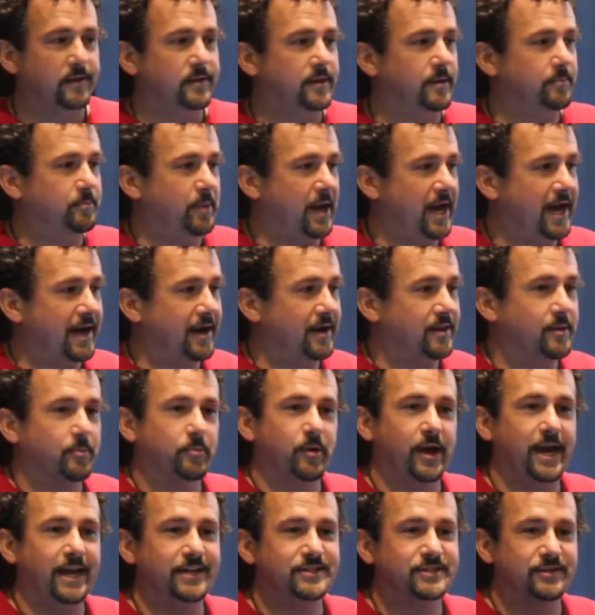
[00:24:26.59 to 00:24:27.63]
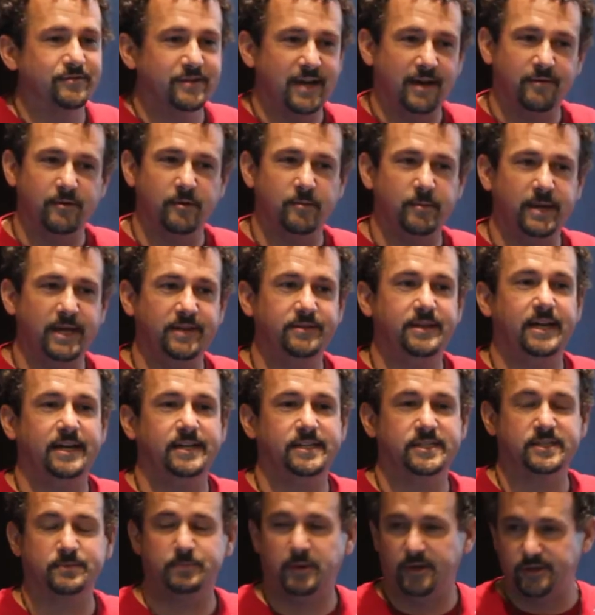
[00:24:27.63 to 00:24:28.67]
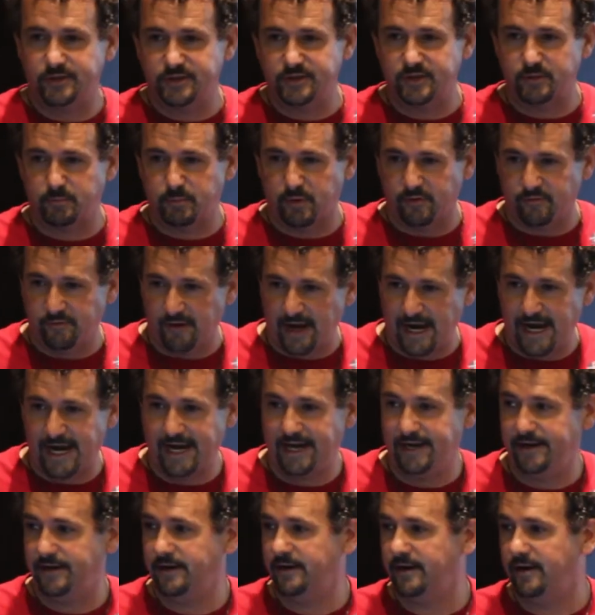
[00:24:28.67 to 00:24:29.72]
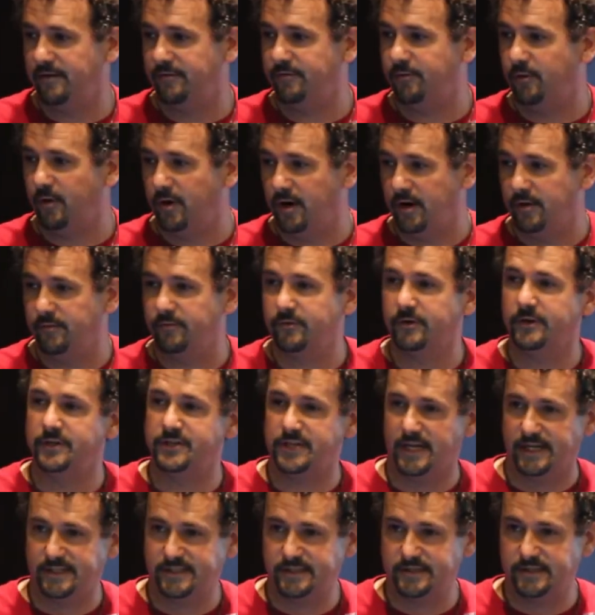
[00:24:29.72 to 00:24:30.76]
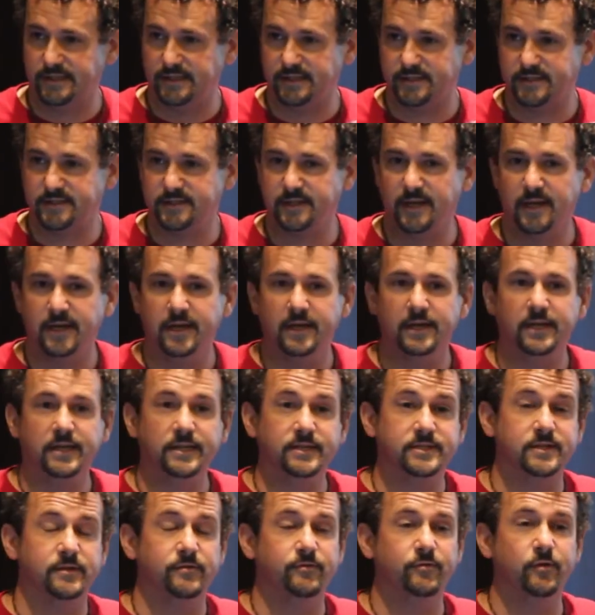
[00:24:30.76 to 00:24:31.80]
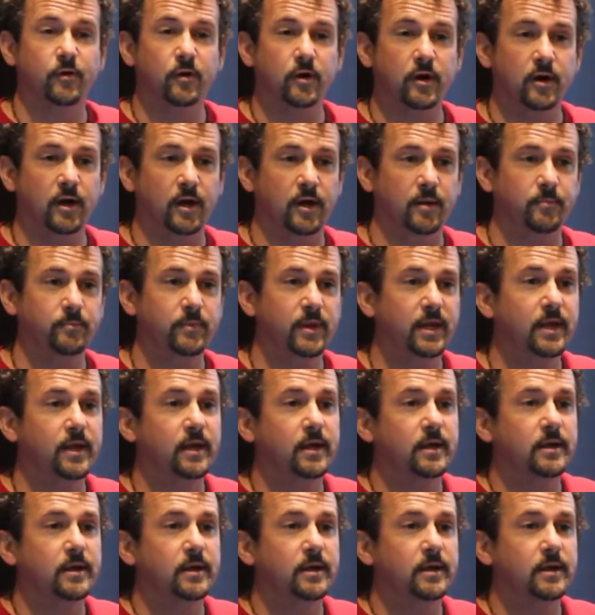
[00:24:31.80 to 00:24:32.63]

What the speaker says: the branch of government that is supposed to provide a forum for justice is a forum